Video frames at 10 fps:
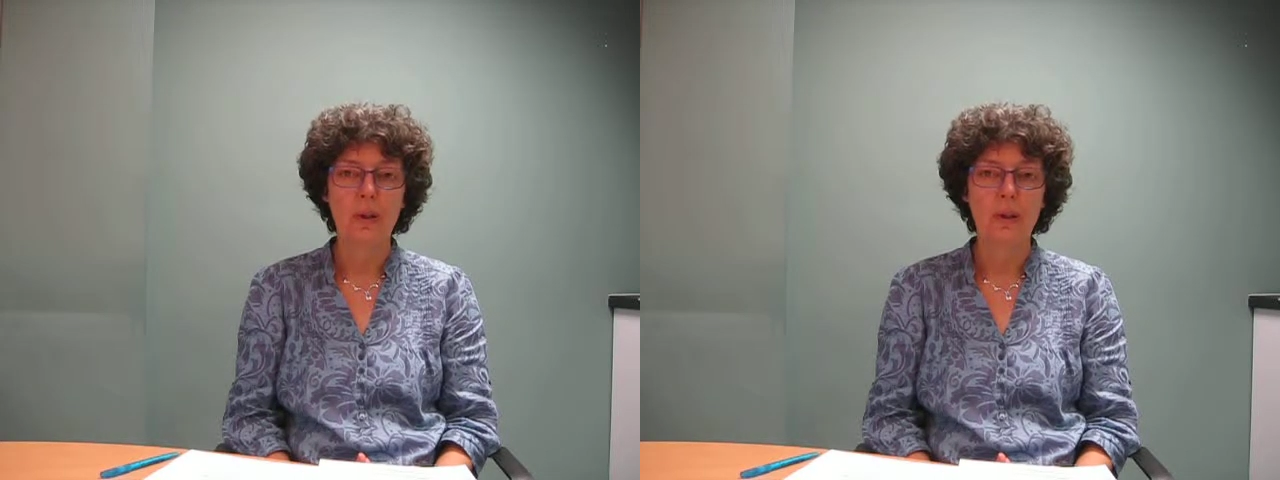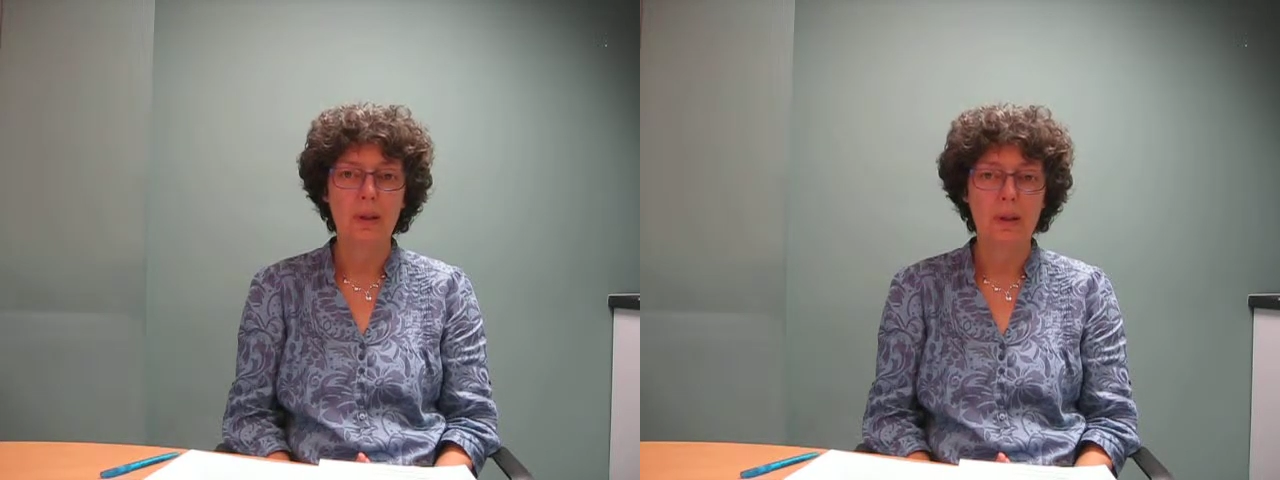
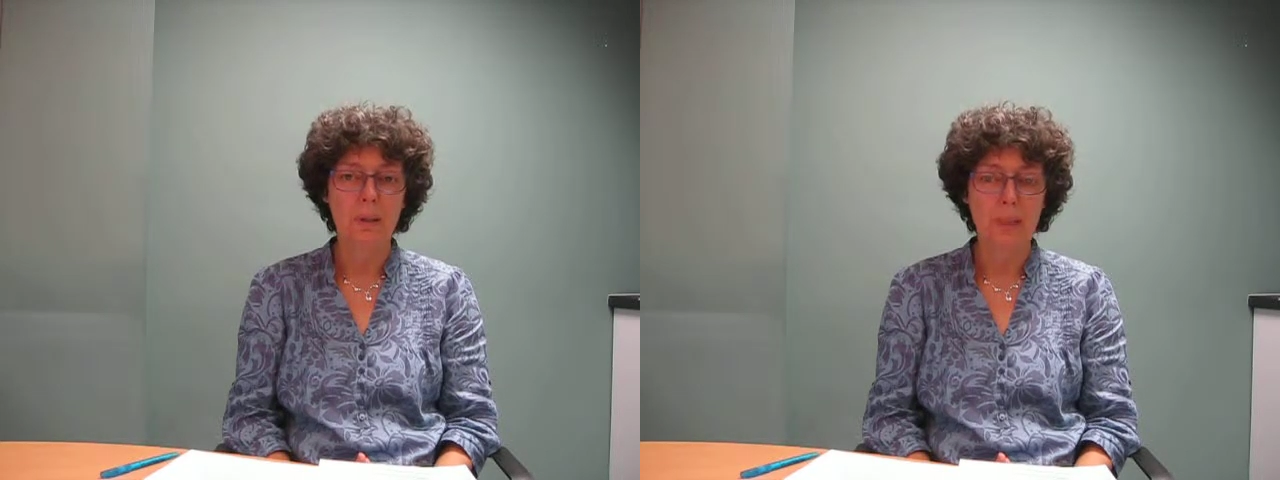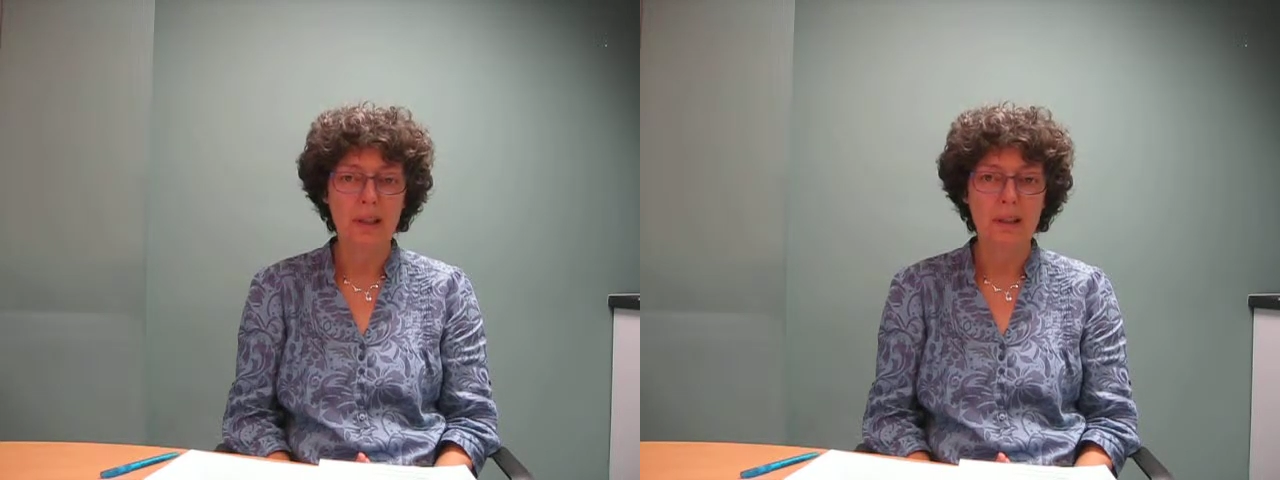the
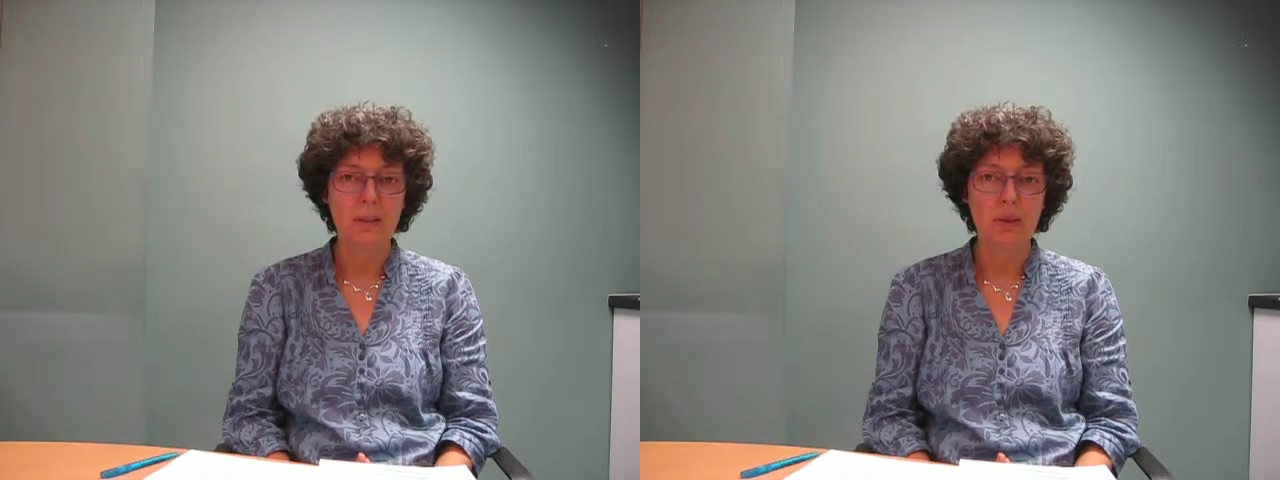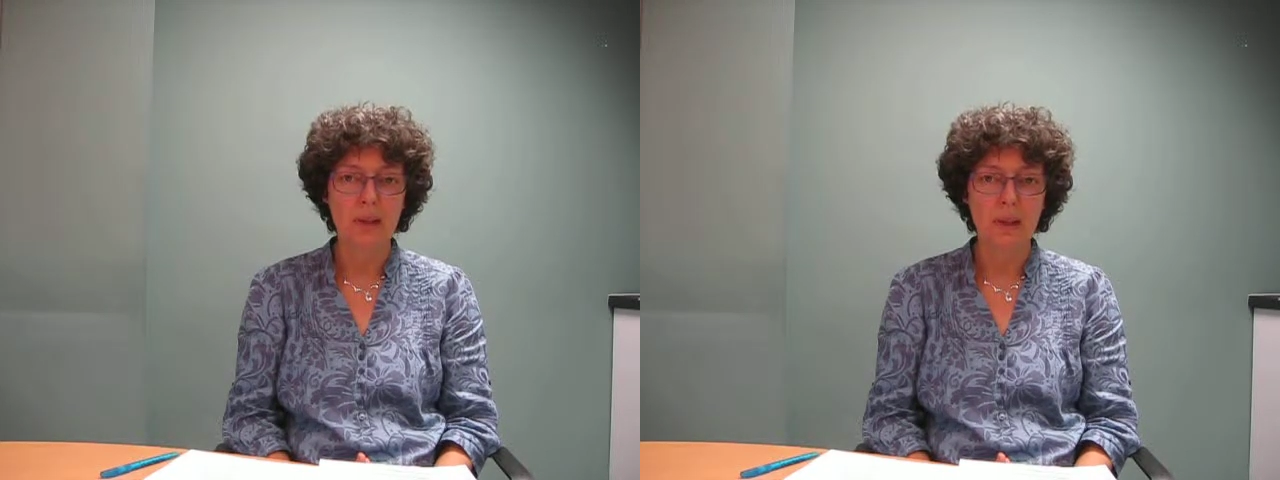meeting
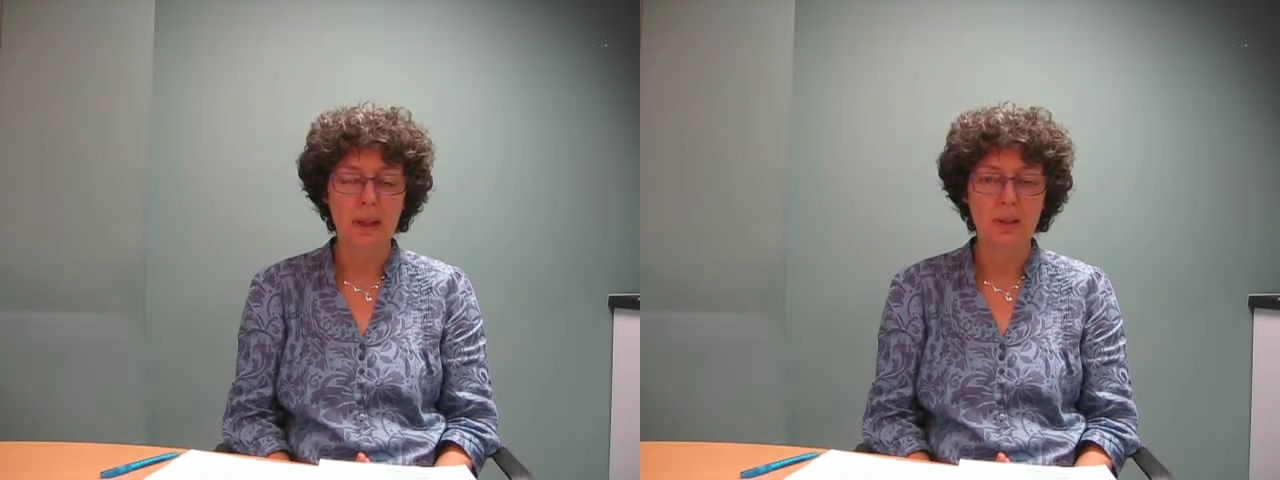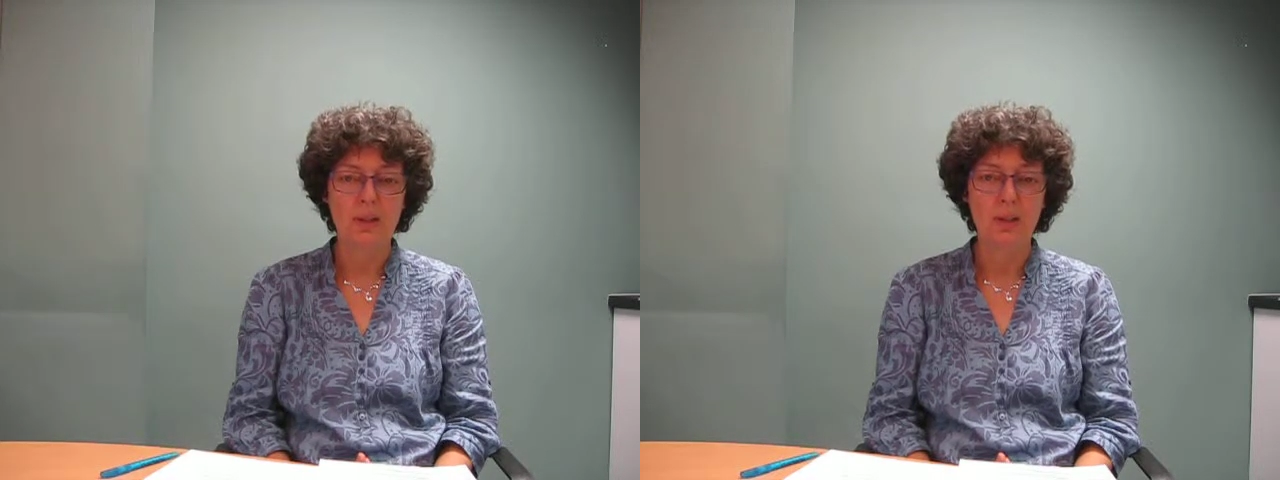but
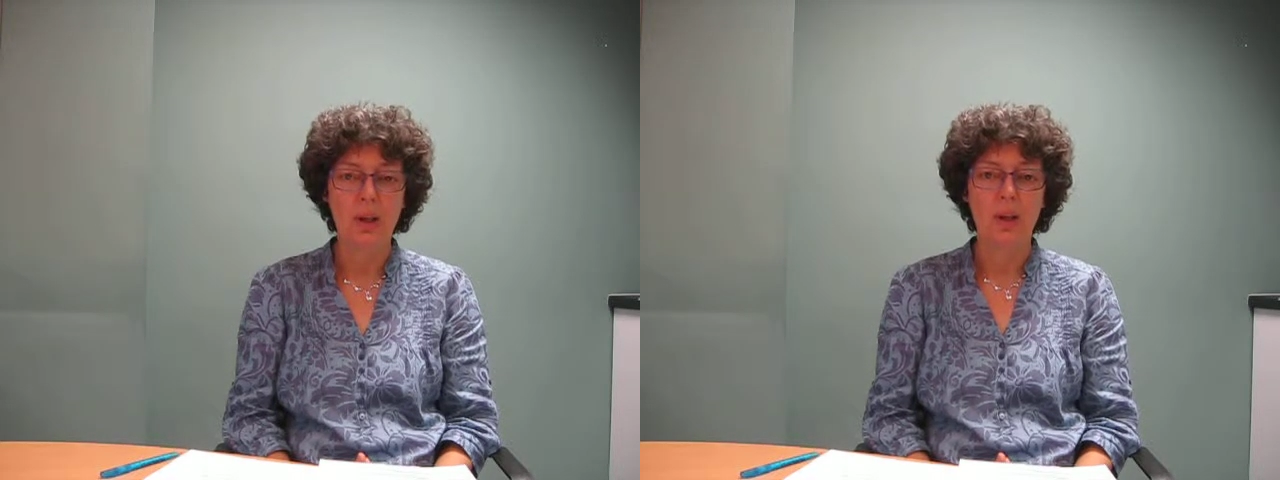next,